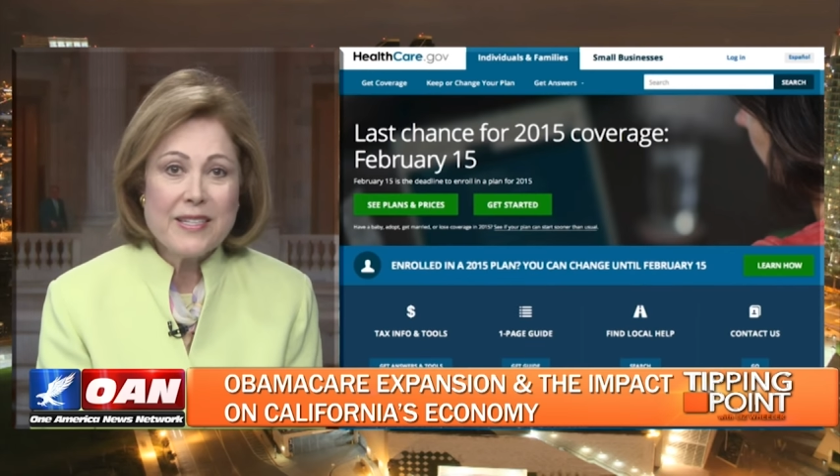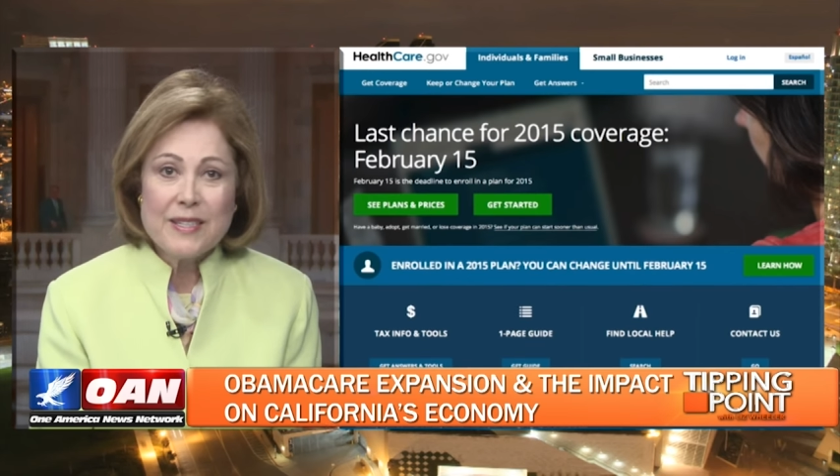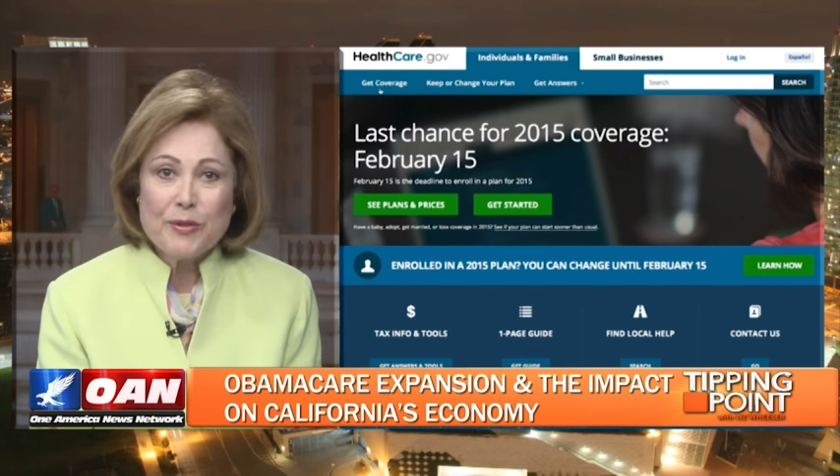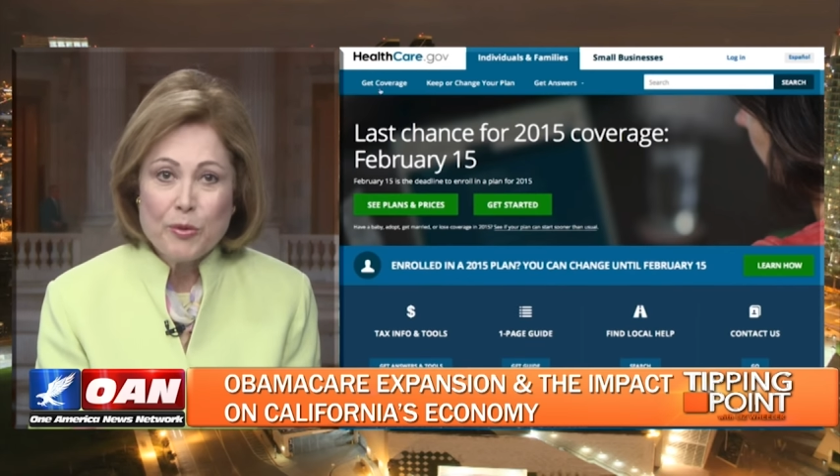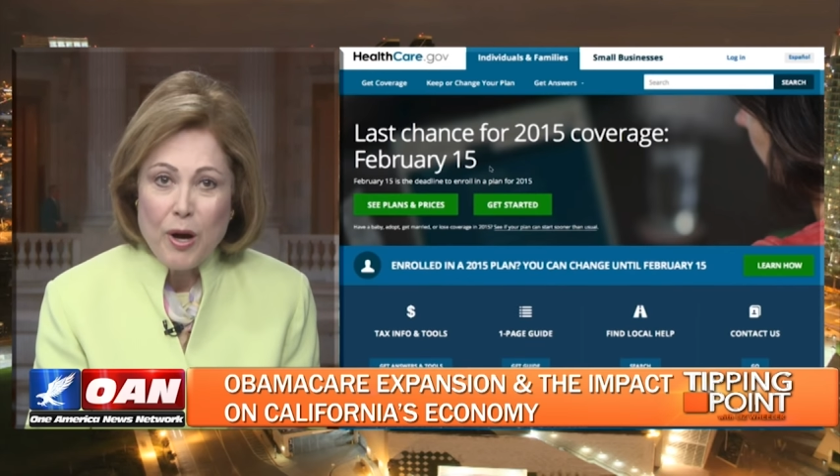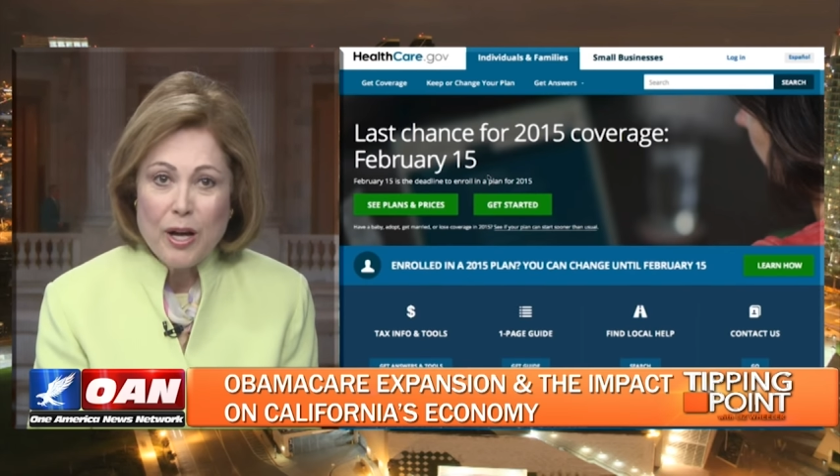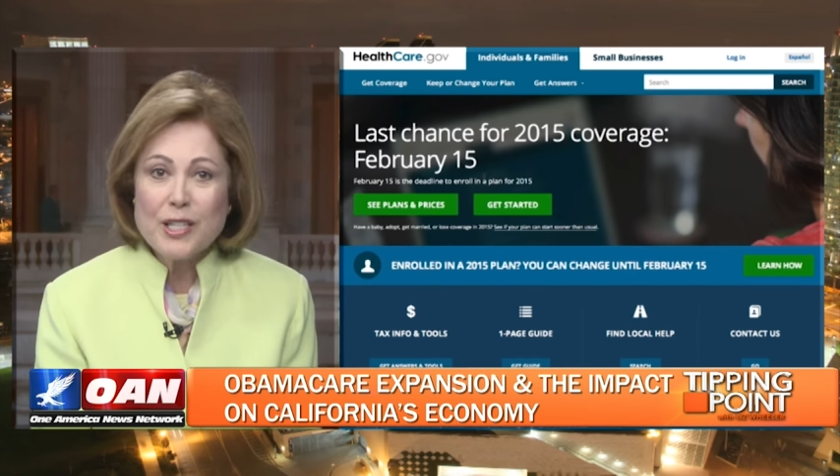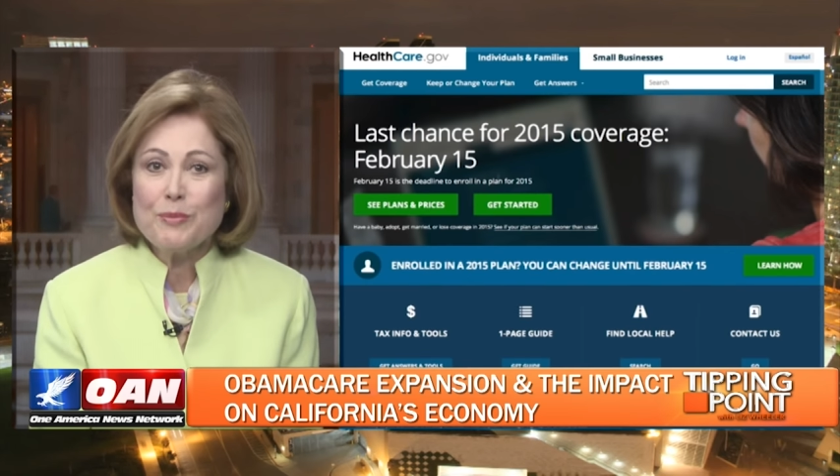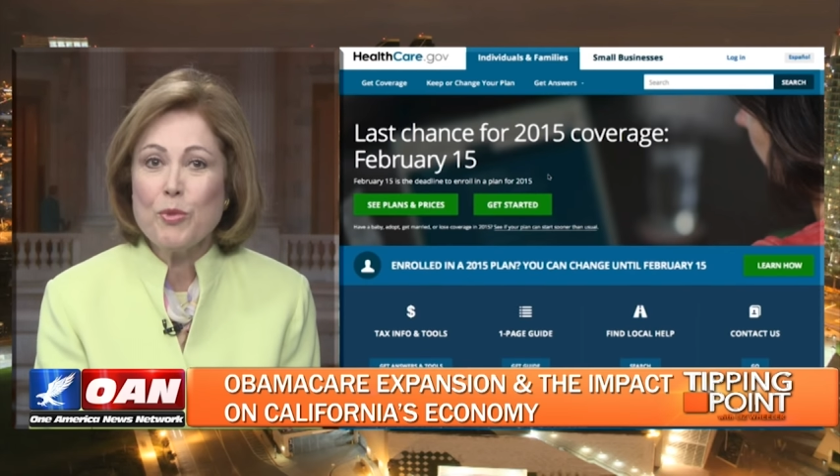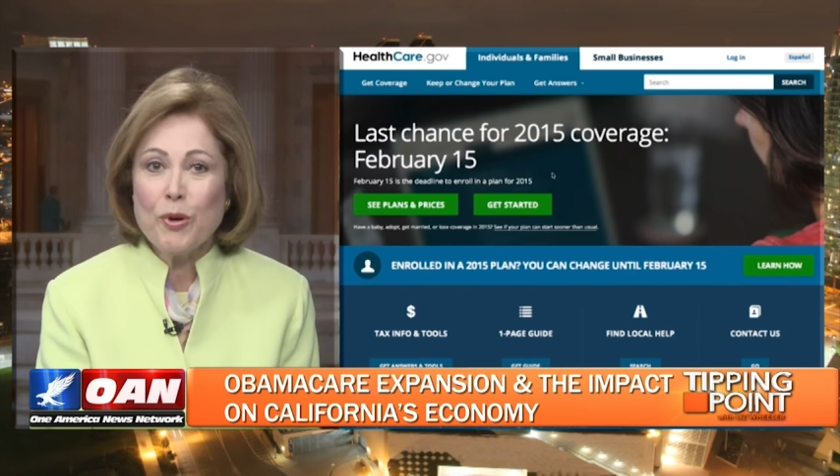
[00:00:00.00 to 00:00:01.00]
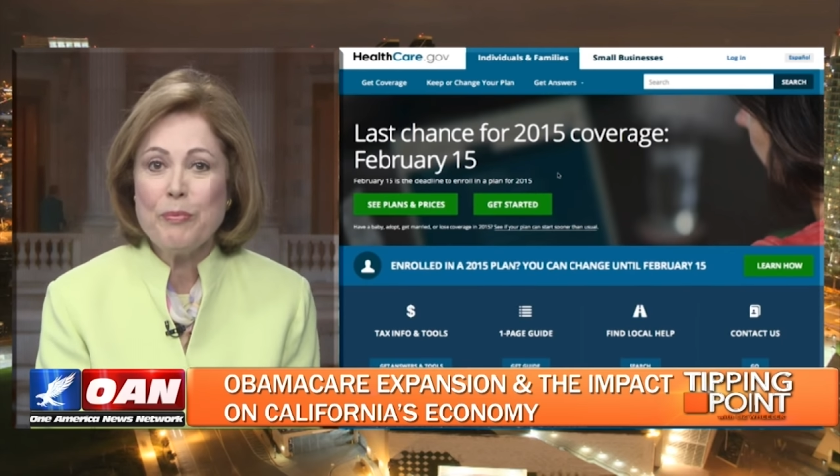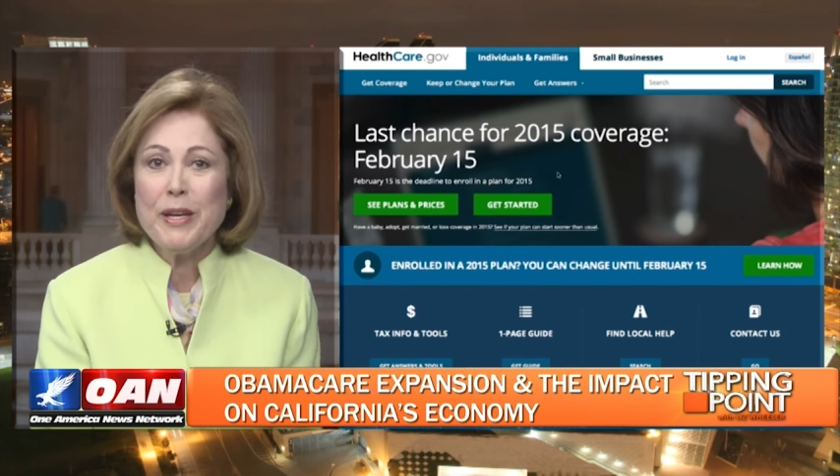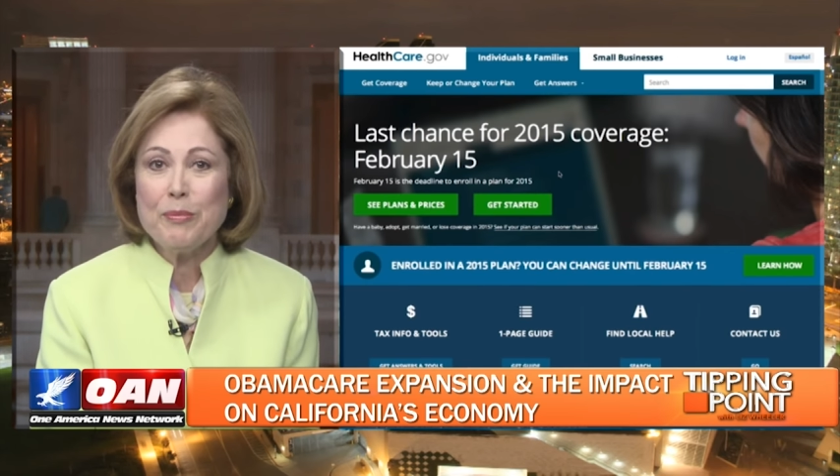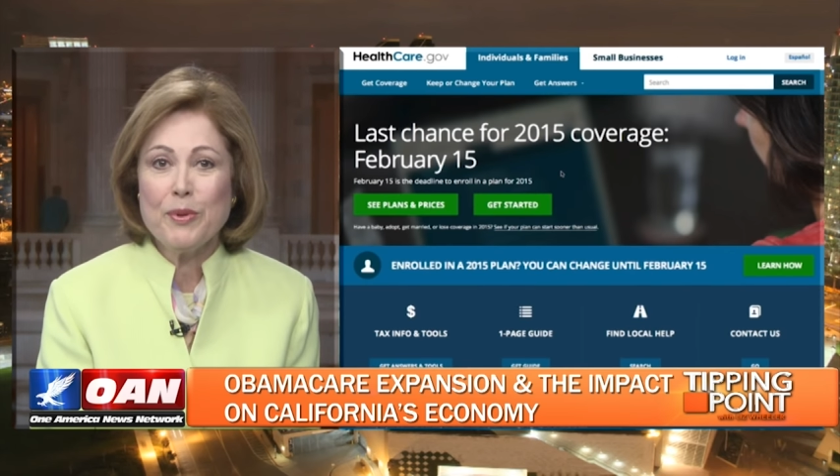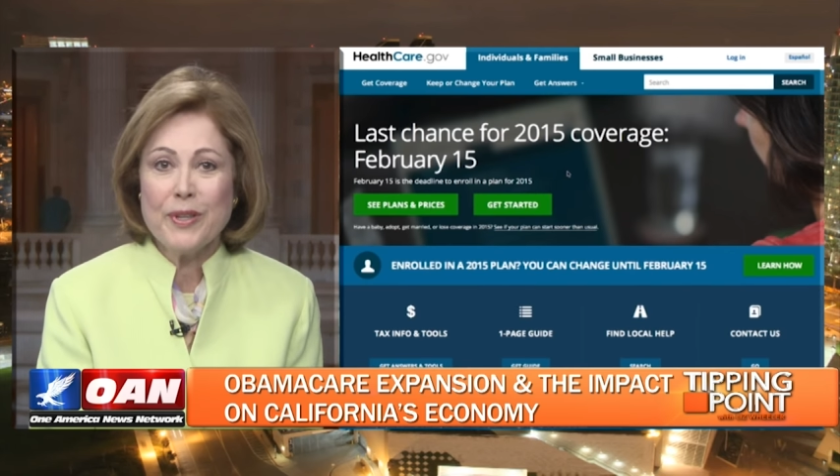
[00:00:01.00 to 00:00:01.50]
it draws more
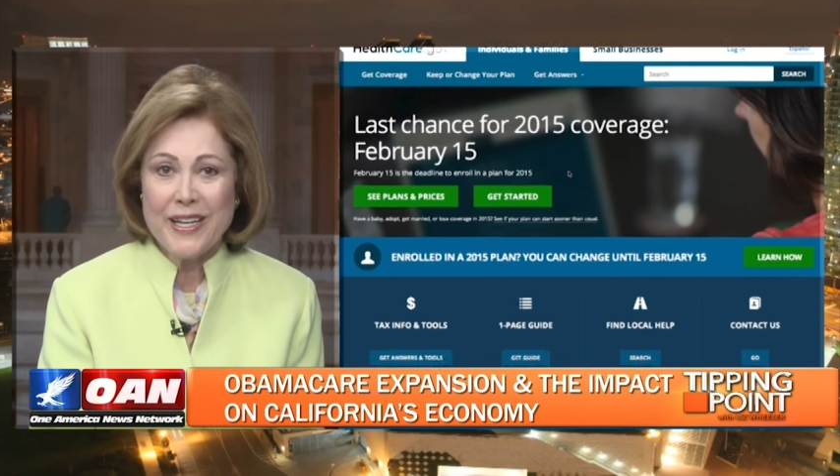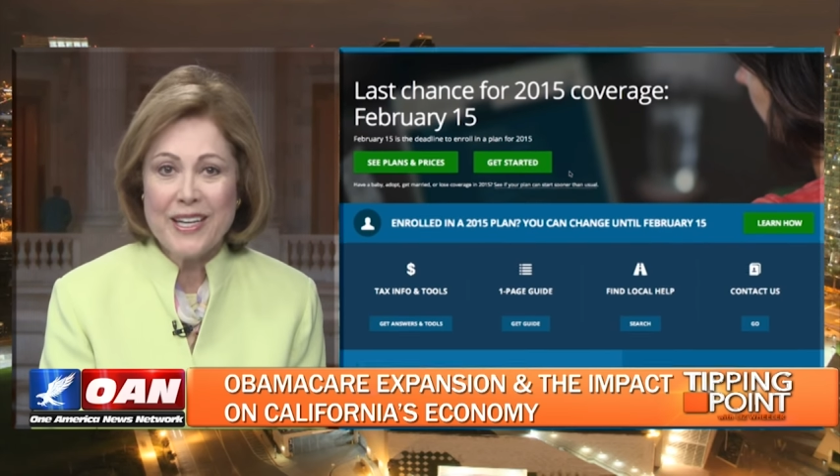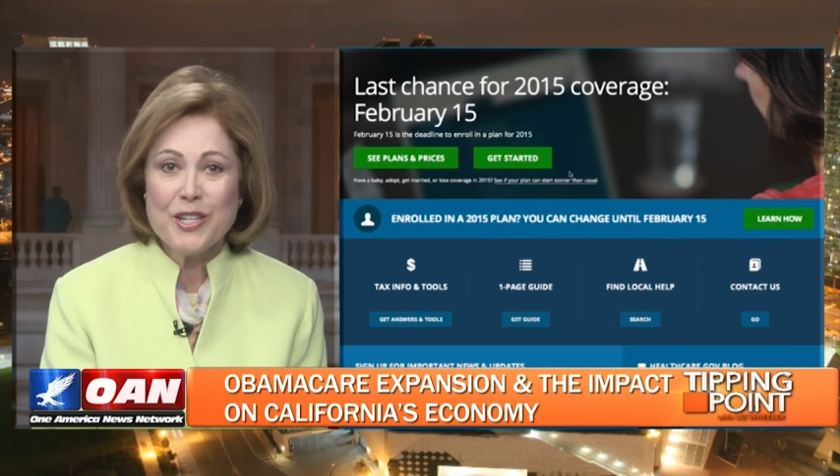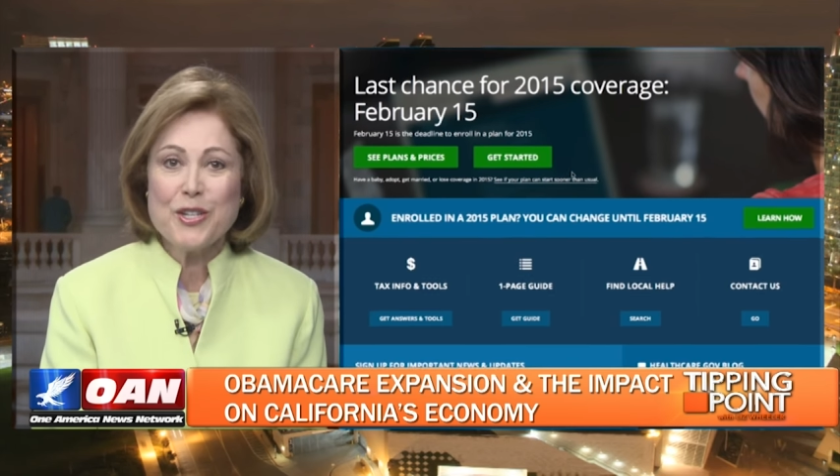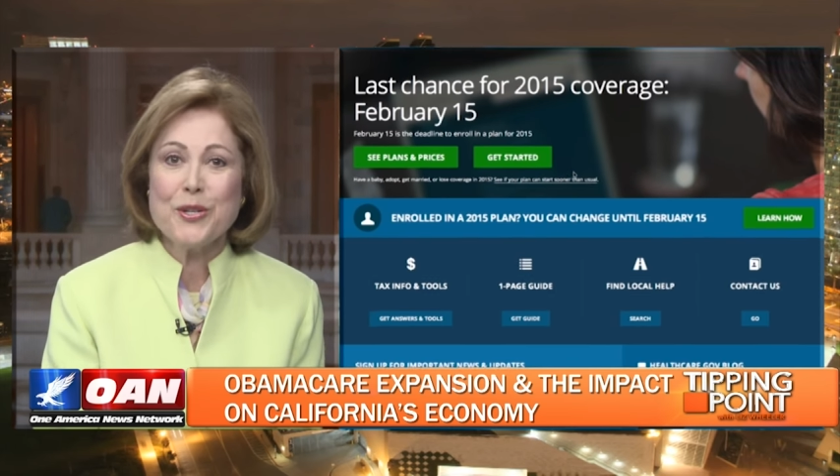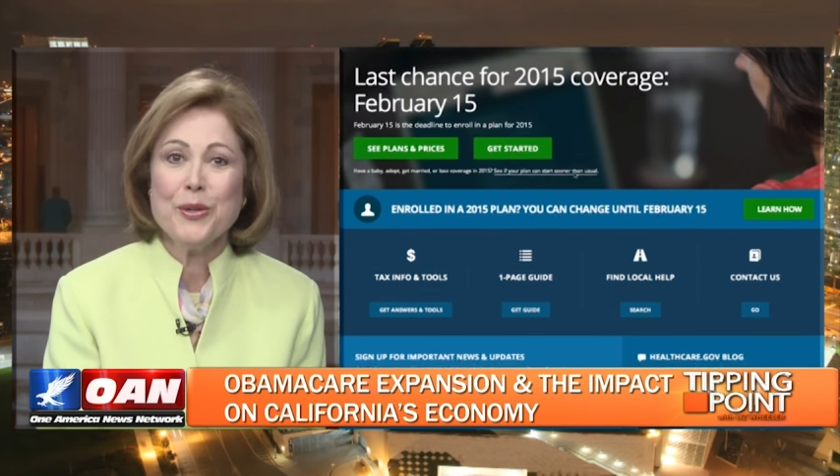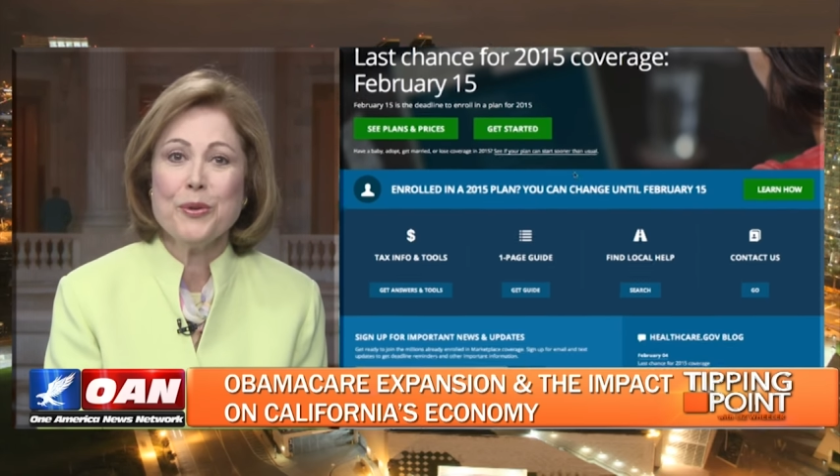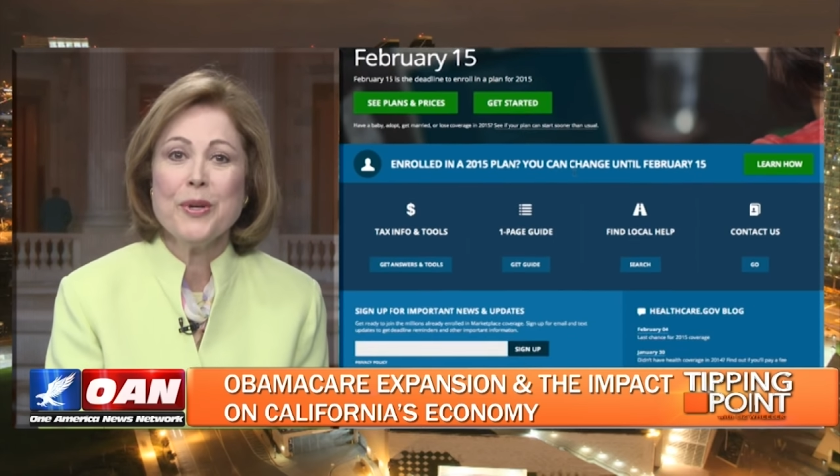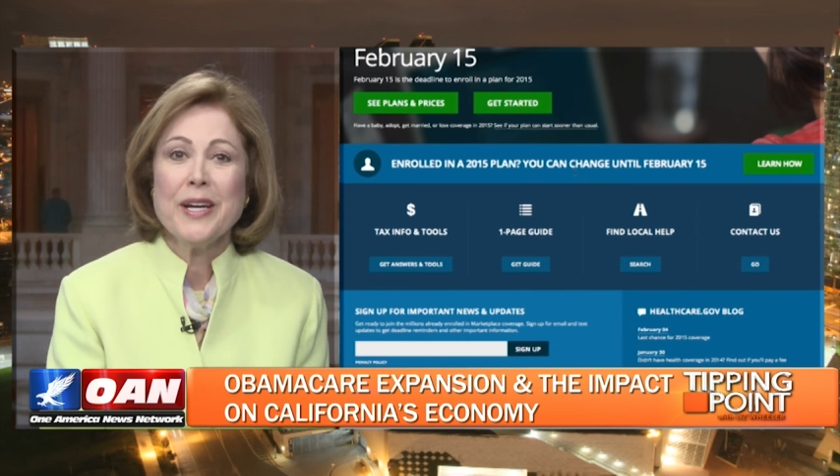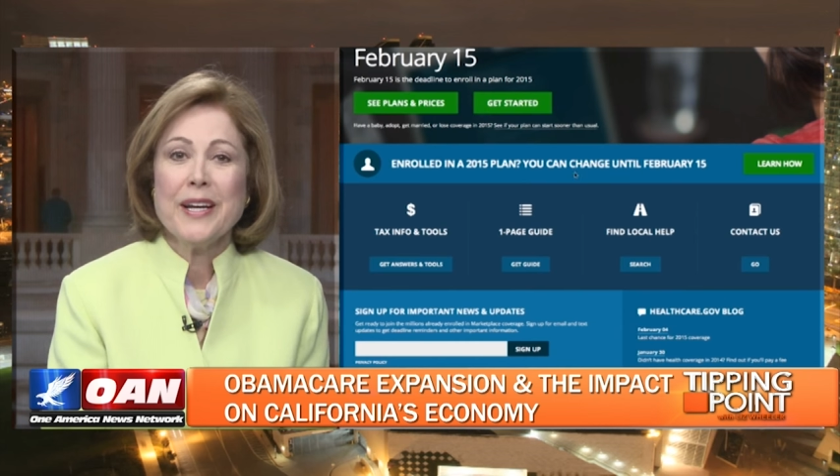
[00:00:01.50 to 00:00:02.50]
people into